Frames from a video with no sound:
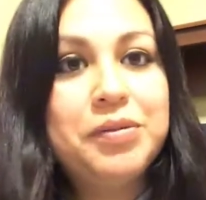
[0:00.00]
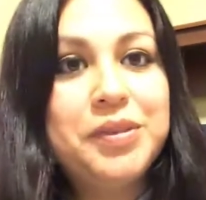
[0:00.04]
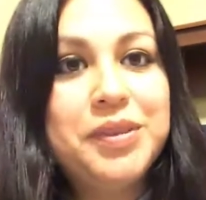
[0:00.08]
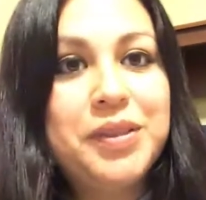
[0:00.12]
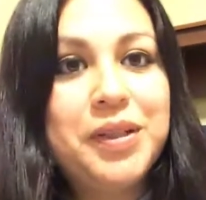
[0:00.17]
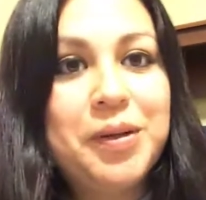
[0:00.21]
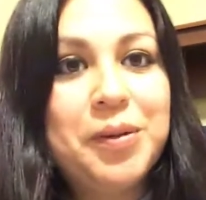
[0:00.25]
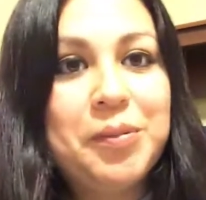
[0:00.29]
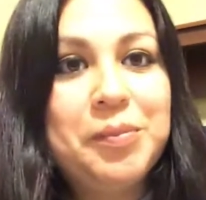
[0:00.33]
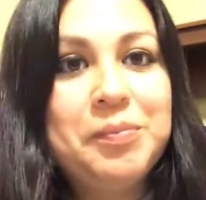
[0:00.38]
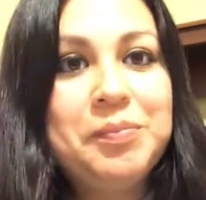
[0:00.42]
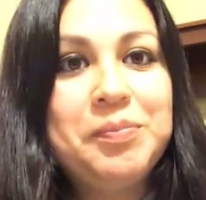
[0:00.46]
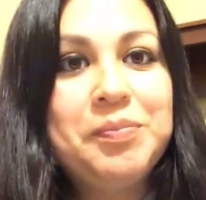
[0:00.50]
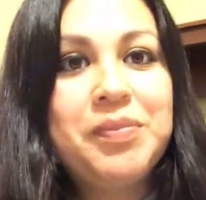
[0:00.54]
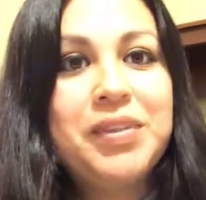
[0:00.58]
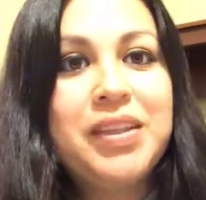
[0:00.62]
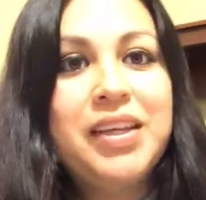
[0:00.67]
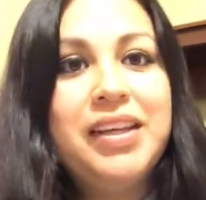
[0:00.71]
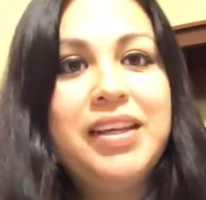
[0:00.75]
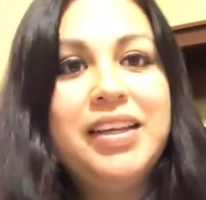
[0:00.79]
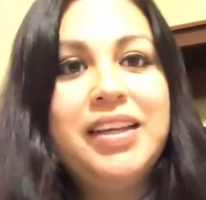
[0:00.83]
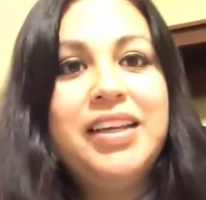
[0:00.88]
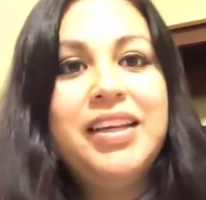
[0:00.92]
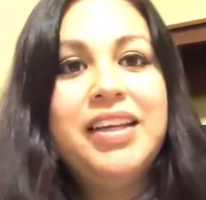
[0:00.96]
So
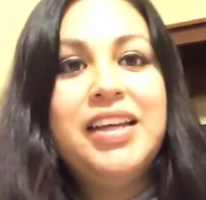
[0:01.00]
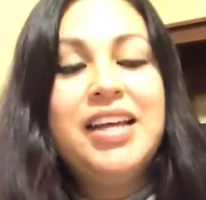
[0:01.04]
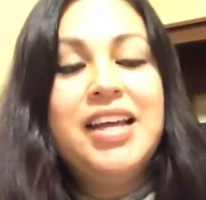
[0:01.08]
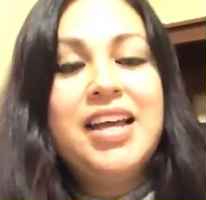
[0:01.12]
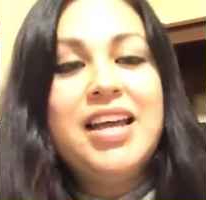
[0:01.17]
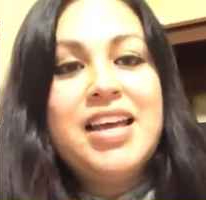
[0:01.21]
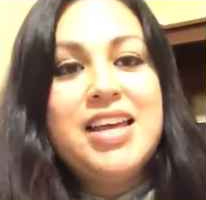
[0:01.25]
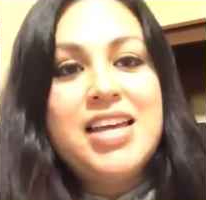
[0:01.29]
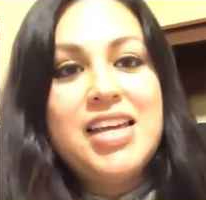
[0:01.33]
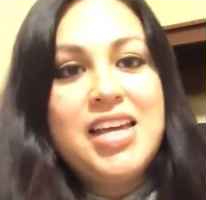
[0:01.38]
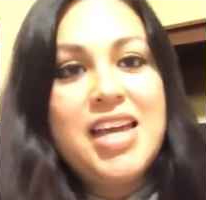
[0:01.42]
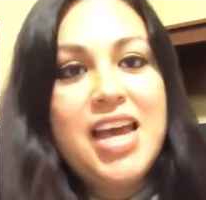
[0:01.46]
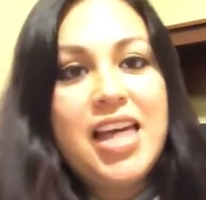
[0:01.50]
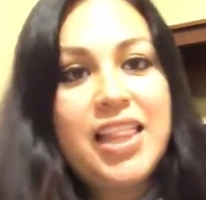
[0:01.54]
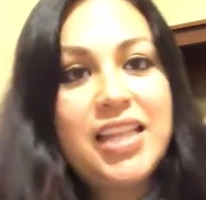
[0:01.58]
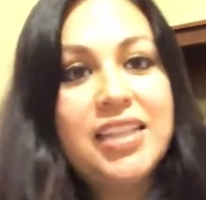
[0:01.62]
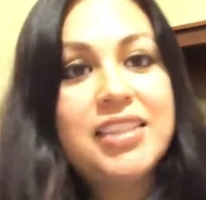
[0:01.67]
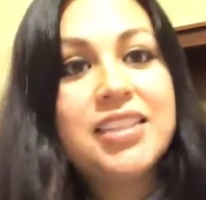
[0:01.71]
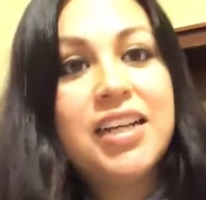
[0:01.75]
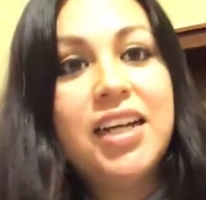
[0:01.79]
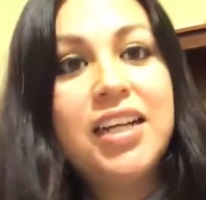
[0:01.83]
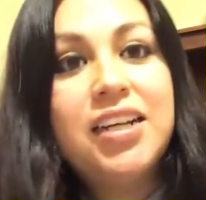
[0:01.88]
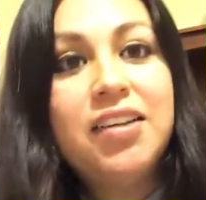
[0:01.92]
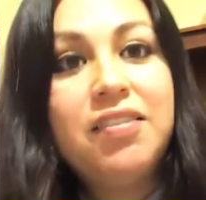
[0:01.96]
yeah,
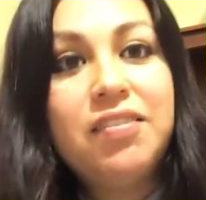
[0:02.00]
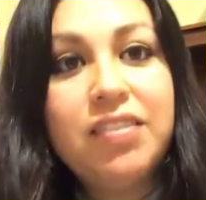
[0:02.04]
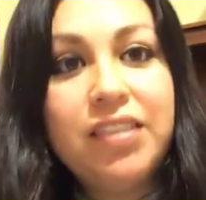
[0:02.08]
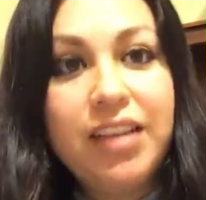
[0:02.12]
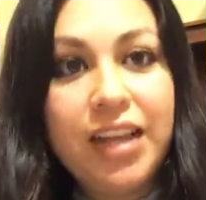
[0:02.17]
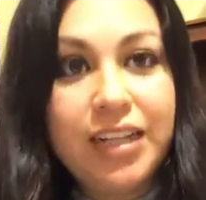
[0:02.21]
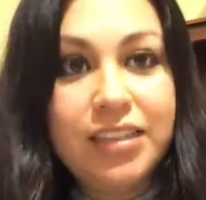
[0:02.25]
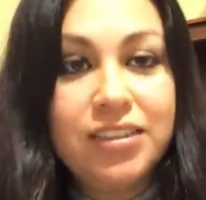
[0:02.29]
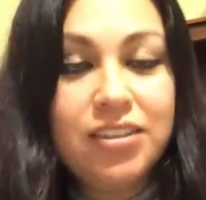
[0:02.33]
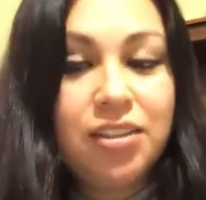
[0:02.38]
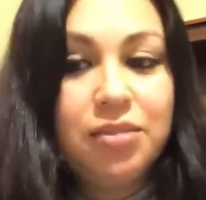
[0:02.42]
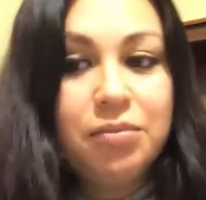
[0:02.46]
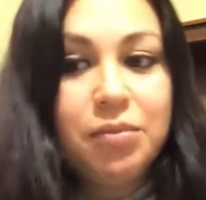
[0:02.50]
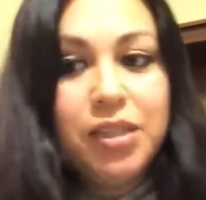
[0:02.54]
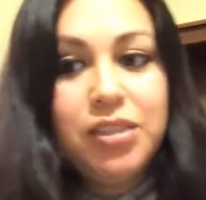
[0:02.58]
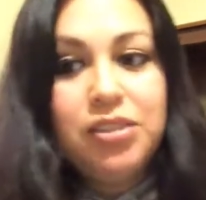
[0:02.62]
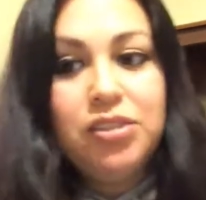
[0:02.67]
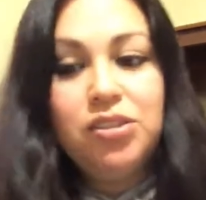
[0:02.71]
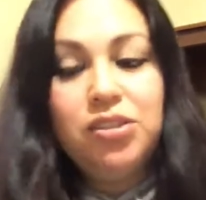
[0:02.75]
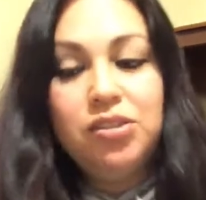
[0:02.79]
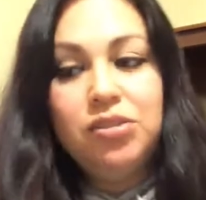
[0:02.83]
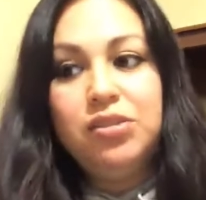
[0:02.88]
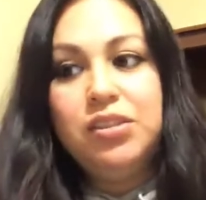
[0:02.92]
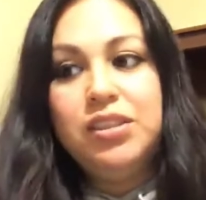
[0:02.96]
that's kind of next on my
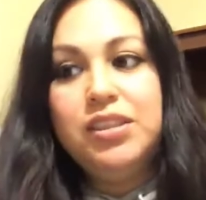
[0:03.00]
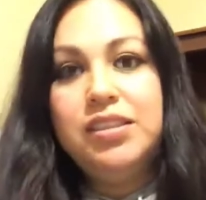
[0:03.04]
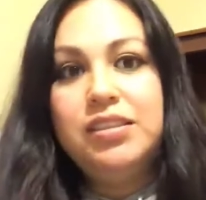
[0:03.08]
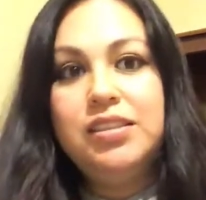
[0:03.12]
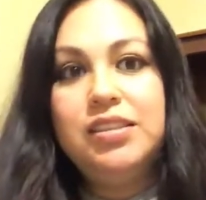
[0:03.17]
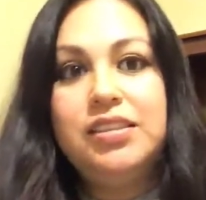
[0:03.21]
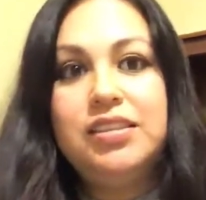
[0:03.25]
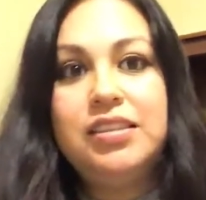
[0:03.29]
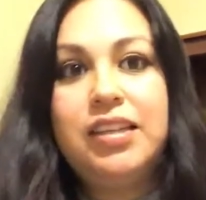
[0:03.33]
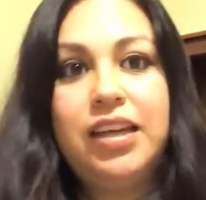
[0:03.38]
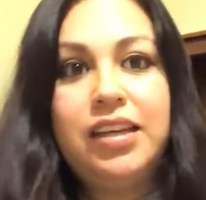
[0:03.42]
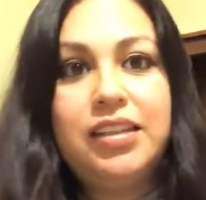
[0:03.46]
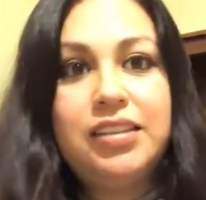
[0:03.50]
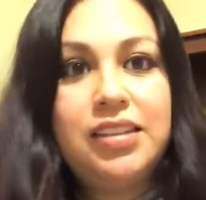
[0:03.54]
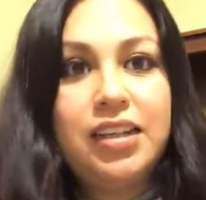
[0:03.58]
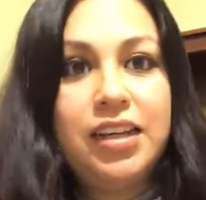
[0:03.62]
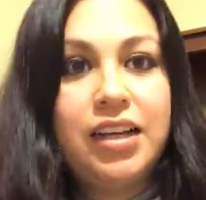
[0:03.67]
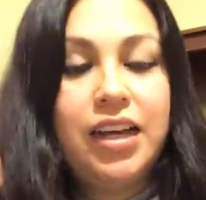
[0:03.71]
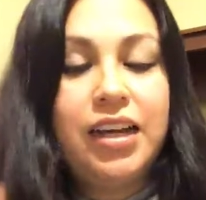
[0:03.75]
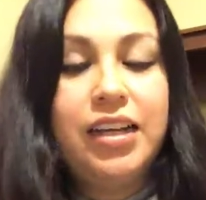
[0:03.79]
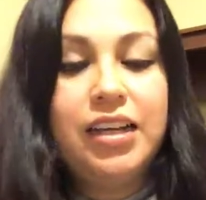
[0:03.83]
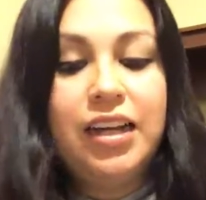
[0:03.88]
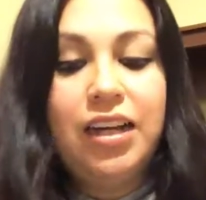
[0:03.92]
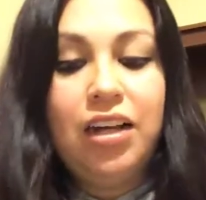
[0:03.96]
to-do list, is like to
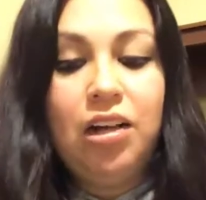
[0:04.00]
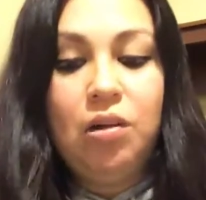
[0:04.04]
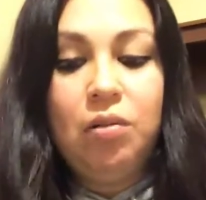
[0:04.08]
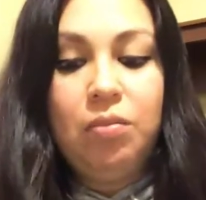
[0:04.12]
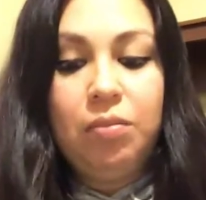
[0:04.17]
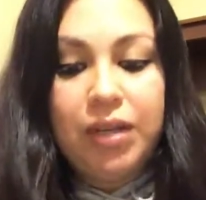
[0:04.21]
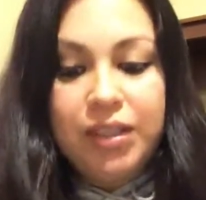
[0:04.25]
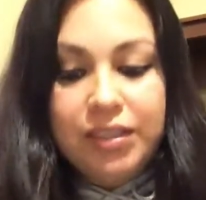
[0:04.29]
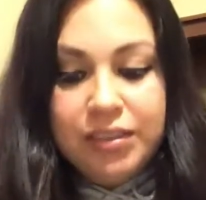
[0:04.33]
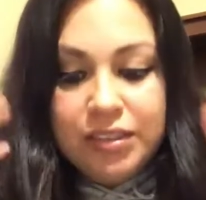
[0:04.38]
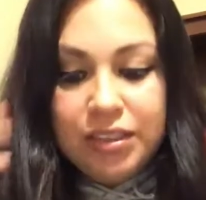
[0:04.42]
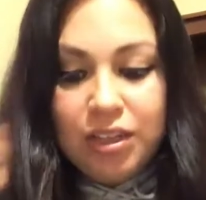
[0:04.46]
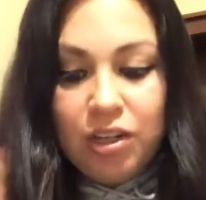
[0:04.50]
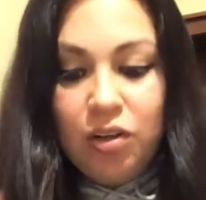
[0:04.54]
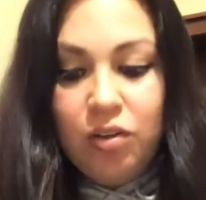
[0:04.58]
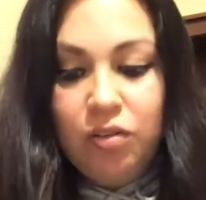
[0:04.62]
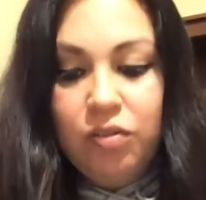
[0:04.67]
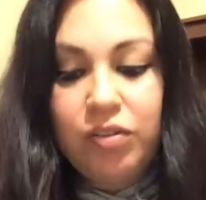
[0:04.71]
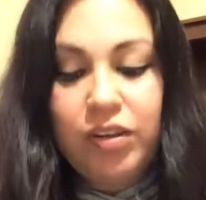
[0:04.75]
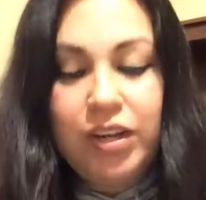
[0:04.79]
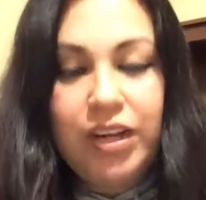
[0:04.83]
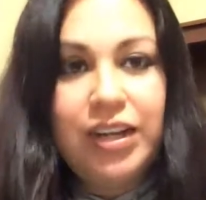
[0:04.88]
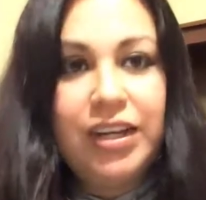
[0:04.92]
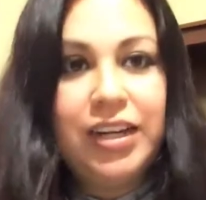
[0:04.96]
kind of help
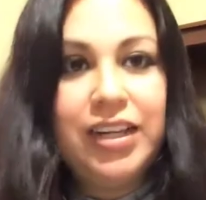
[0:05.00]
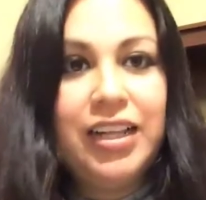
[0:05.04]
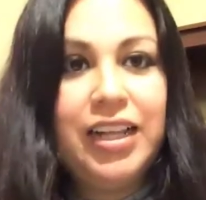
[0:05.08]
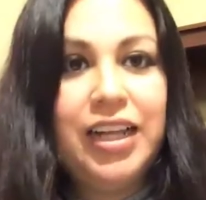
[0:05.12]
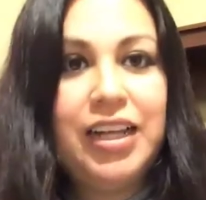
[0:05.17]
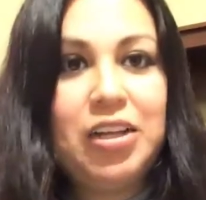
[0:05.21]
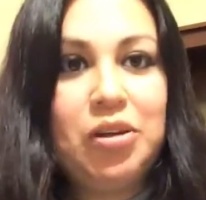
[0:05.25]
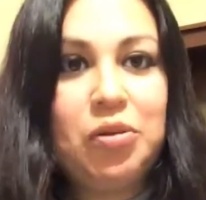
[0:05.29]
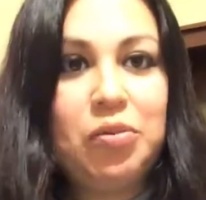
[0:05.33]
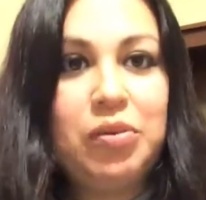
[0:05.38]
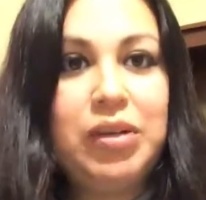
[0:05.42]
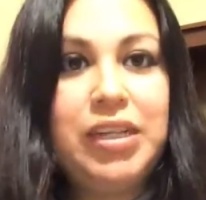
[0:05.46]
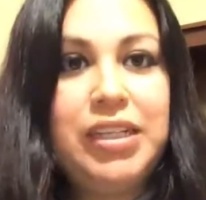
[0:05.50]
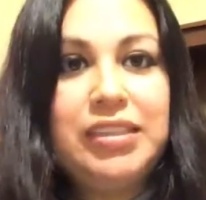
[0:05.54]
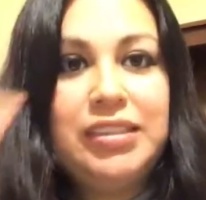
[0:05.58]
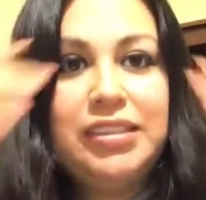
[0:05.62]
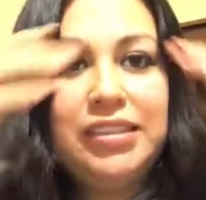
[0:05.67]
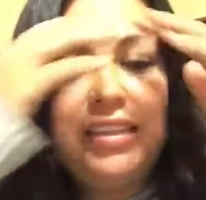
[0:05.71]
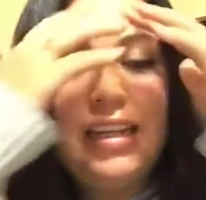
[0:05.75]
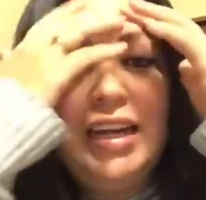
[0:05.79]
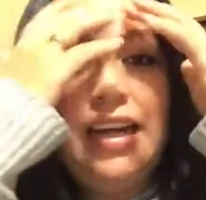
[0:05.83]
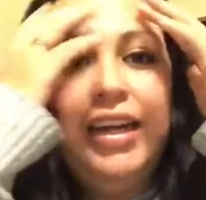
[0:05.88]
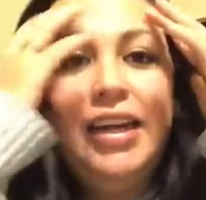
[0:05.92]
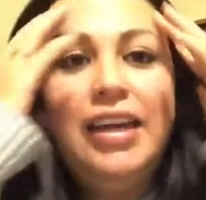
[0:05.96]
myself kind of like
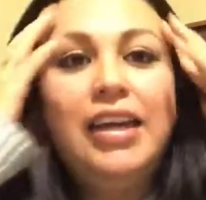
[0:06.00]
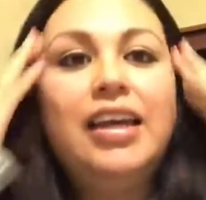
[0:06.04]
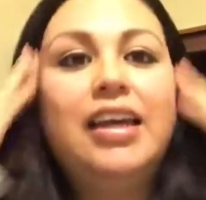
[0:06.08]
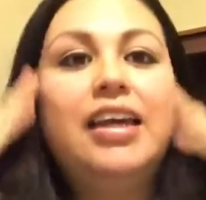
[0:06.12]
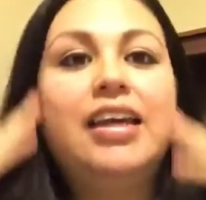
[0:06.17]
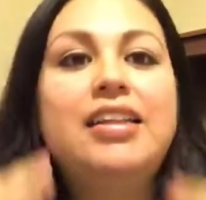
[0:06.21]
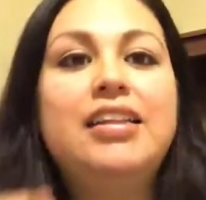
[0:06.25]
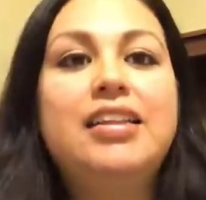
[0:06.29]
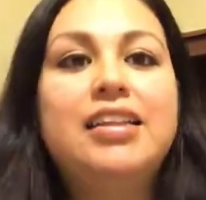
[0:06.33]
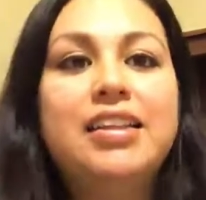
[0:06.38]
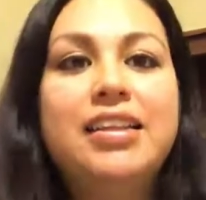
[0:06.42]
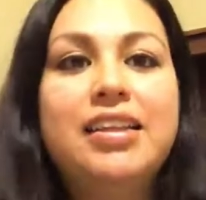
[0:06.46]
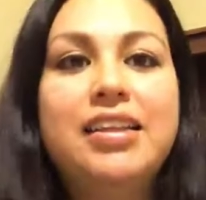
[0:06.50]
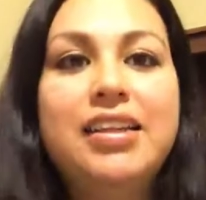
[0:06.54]
reset and